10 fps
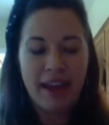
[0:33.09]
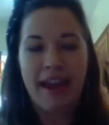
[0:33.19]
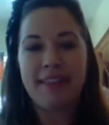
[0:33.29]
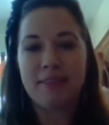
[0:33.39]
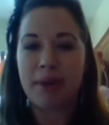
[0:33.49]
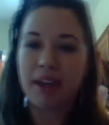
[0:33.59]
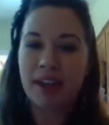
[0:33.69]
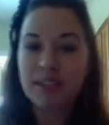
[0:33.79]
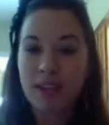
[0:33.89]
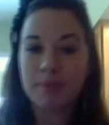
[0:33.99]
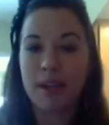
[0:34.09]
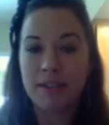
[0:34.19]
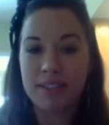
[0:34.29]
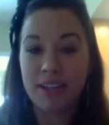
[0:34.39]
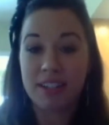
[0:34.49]
And then my kids come
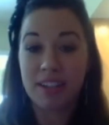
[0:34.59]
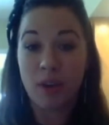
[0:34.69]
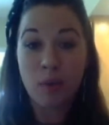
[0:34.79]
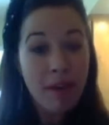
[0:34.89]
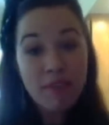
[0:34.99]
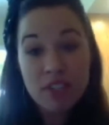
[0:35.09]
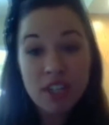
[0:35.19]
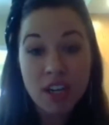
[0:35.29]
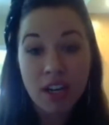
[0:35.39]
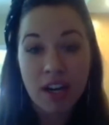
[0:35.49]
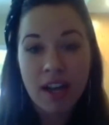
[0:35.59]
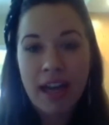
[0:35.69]
downstairs and like, what are we having for dinner?